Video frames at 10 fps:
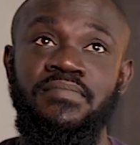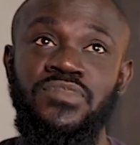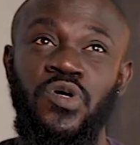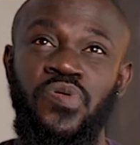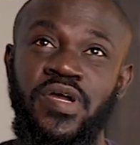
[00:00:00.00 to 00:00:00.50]

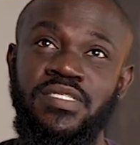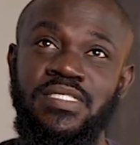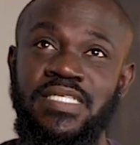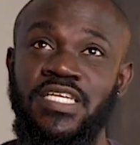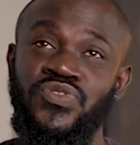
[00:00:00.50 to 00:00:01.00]
your
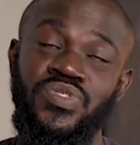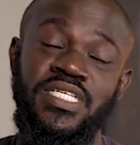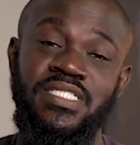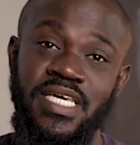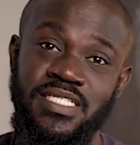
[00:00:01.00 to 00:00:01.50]
parents tend to
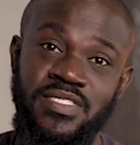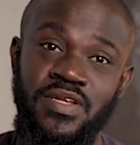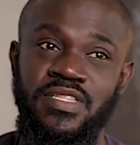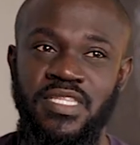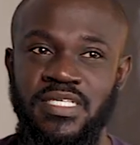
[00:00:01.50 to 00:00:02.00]
dictate
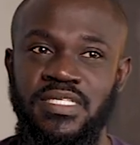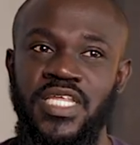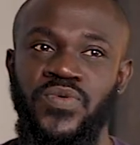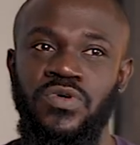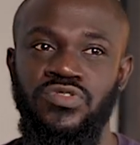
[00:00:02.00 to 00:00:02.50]
certain things that
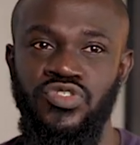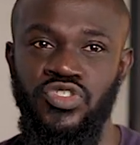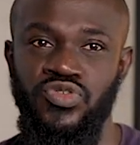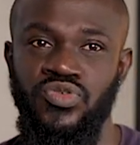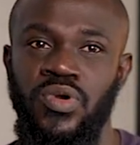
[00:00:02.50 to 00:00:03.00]
they want you to
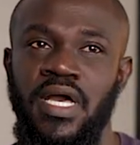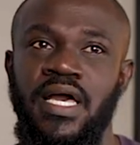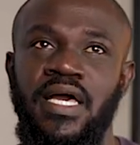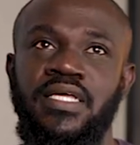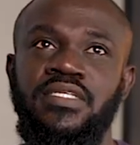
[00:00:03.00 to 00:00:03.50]
do,
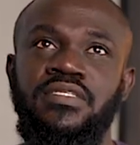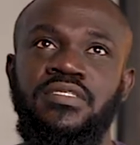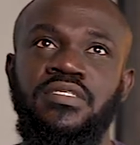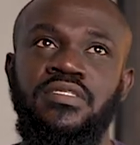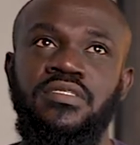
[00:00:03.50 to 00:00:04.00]

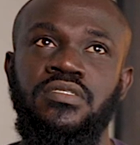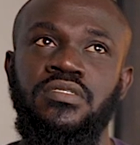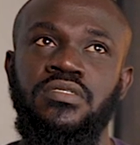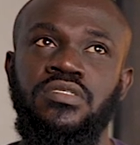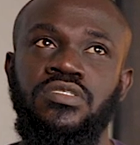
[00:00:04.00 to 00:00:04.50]
and
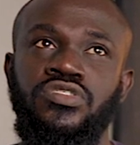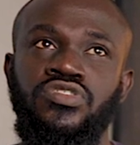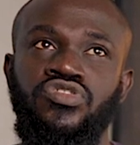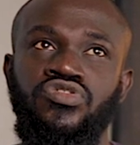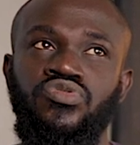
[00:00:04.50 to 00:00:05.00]

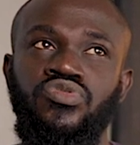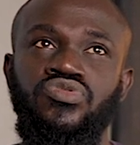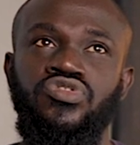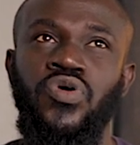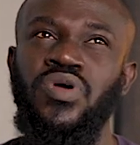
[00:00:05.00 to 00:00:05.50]

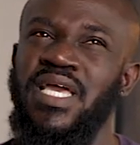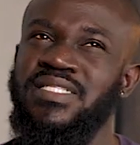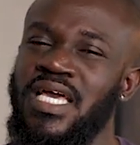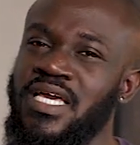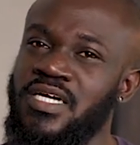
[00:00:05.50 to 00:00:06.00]
you don't
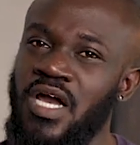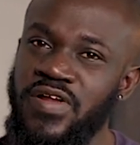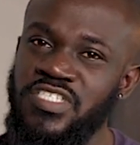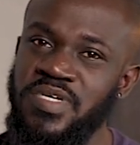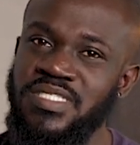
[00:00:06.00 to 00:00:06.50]
get
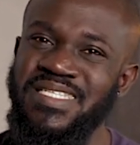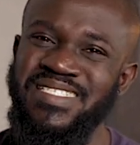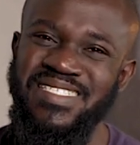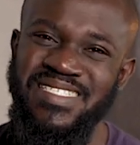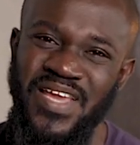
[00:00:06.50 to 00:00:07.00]
encouragement
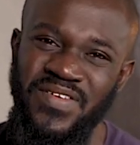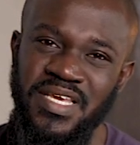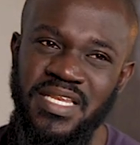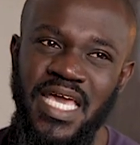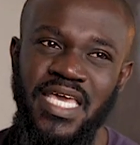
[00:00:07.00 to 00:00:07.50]

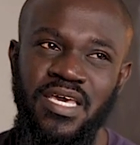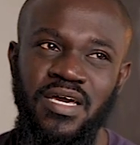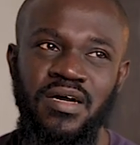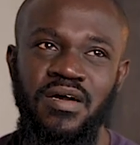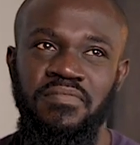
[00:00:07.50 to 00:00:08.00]
necessarily, like
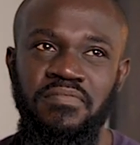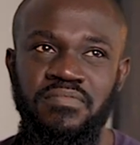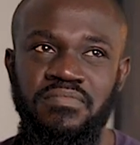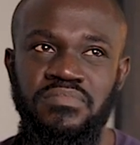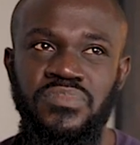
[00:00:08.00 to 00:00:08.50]

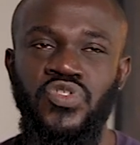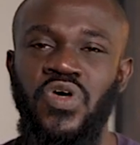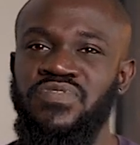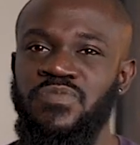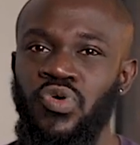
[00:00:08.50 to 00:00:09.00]

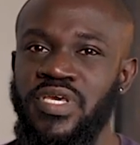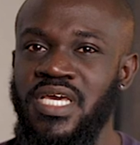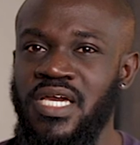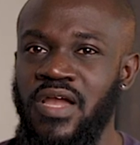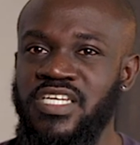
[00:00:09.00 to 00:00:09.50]
soft-spoken
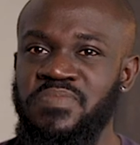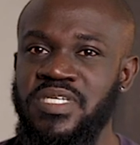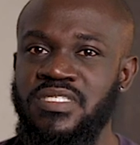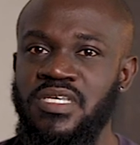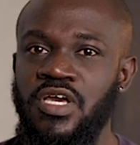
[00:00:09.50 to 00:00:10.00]

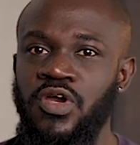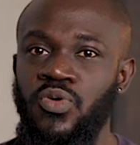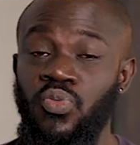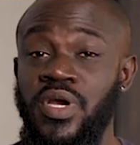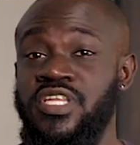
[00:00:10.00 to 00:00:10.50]
encouragement
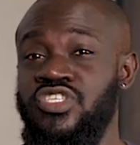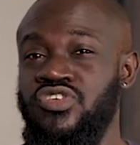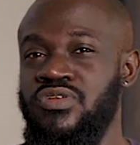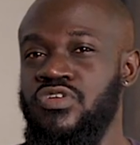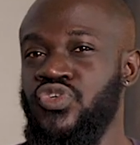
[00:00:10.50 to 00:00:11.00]
when
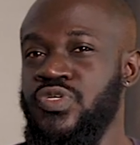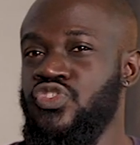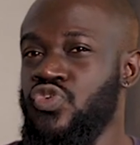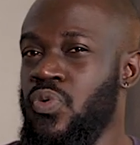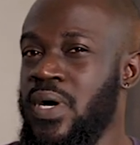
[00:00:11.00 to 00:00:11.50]
you're not doing
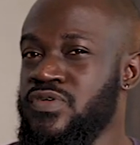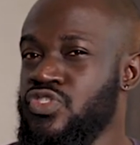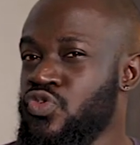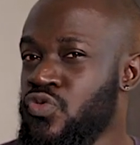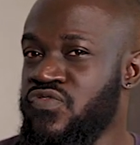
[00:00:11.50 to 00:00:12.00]
so well in
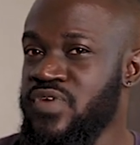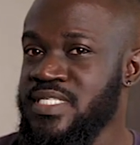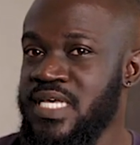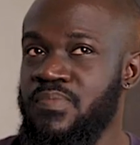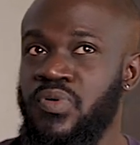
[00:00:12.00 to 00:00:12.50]
school, for
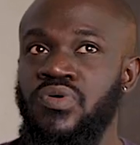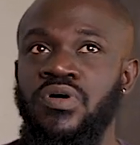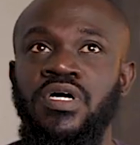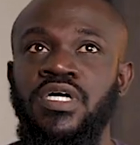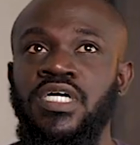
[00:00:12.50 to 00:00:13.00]
example.
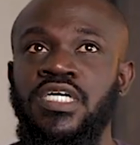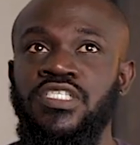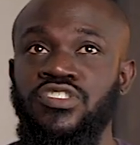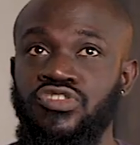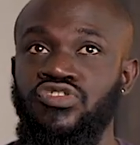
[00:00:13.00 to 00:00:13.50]

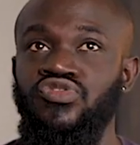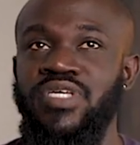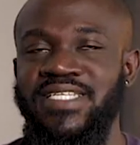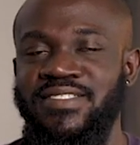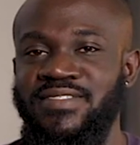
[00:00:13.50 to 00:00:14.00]
You
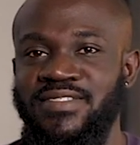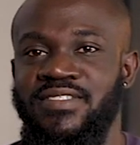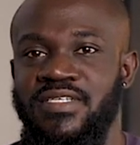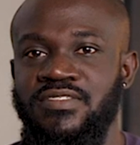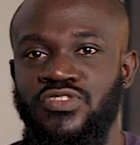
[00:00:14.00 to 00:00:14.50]
get
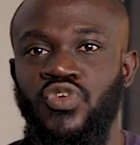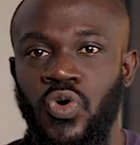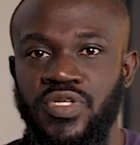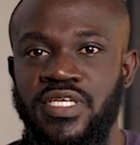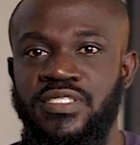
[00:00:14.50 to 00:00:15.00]

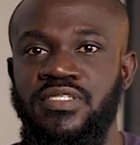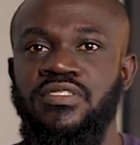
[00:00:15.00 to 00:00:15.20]
scolded.